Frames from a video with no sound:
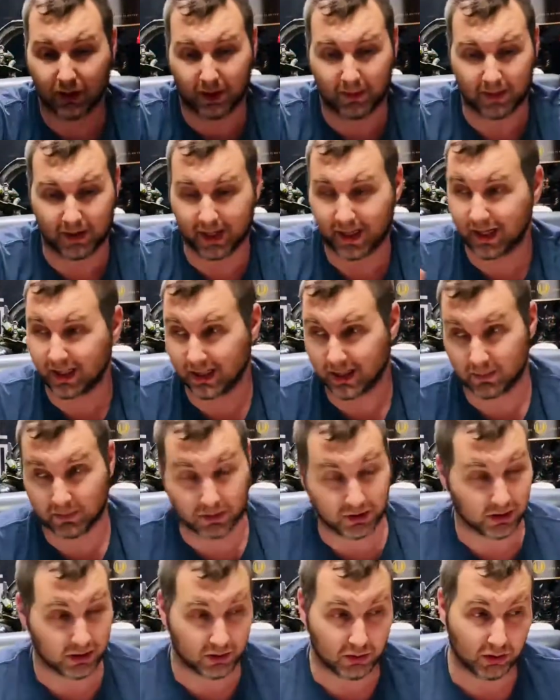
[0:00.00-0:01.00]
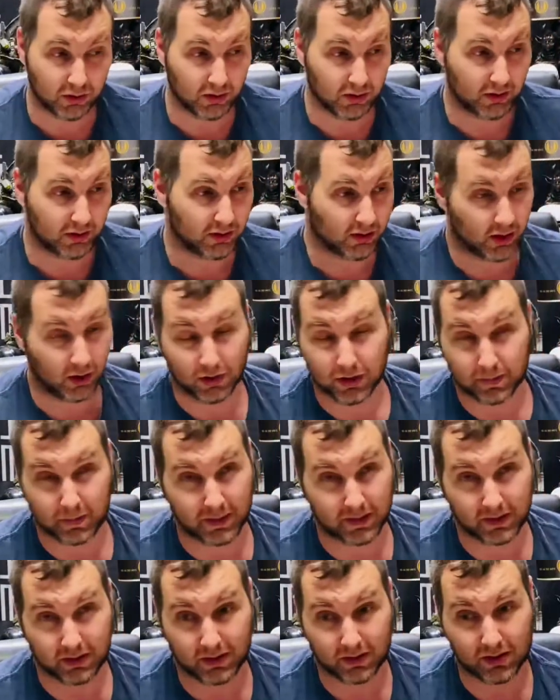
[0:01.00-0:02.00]
I mean, I got some really cool
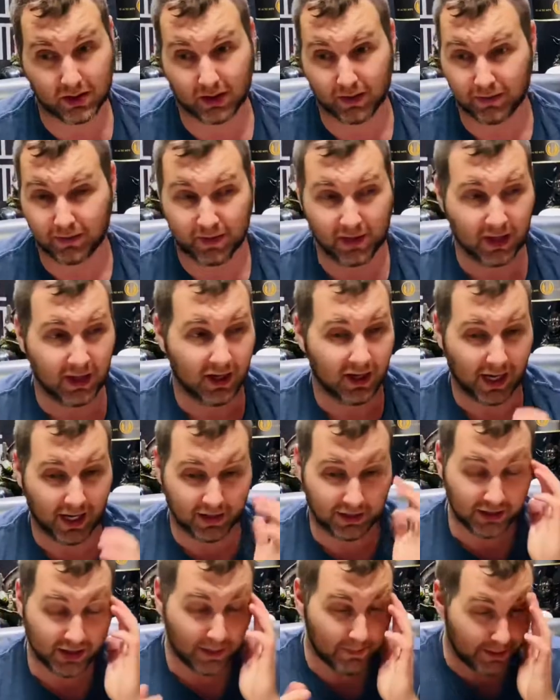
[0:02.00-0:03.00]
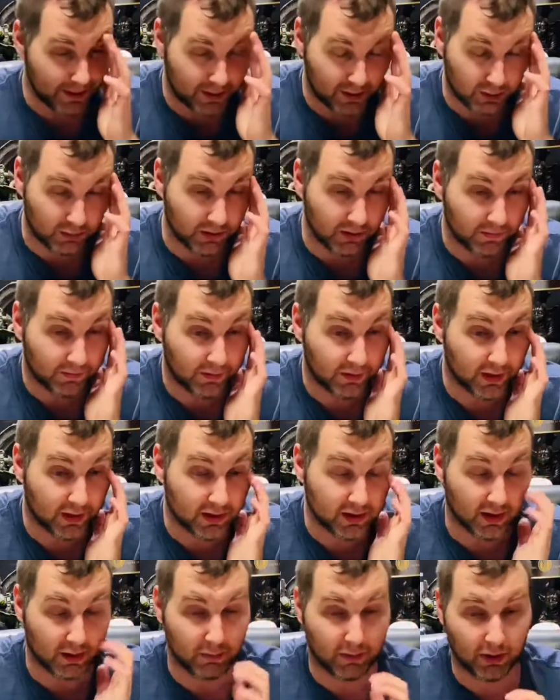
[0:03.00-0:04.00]
Ghostbuster stuff. I think I paid $20 for
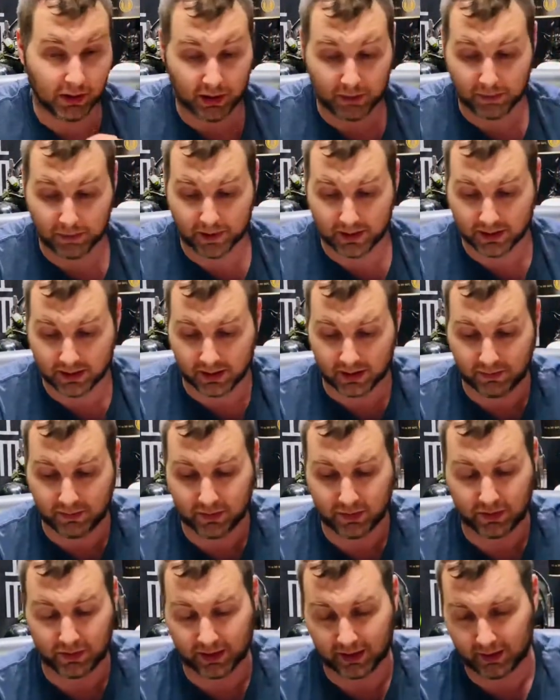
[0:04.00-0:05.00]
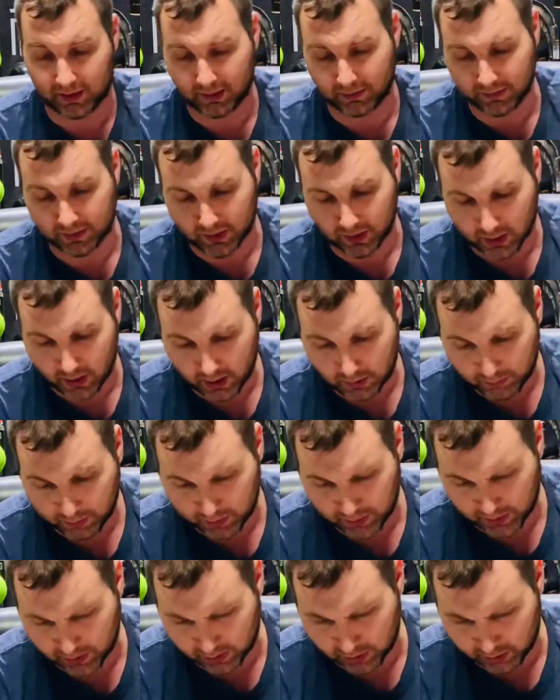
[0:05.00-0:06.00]
these on Marketplace, even though they lived
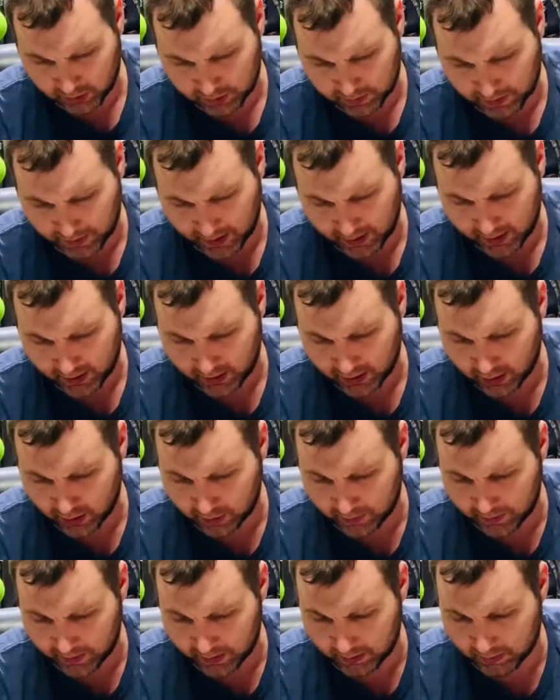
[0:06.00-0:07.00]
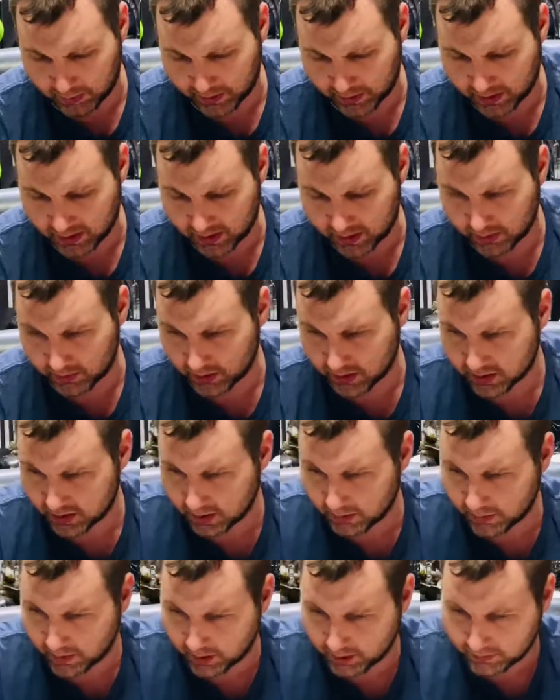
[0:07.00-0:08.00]
pretty close by. I hope I didn't break Slimer's
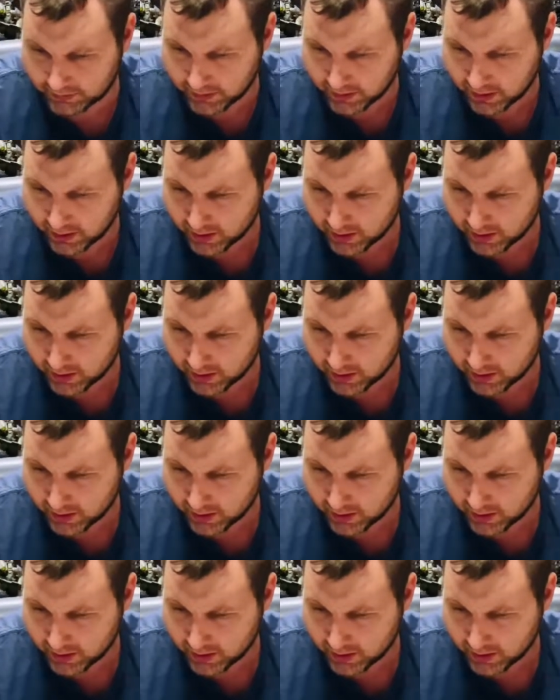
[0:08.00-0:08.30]
thumb off.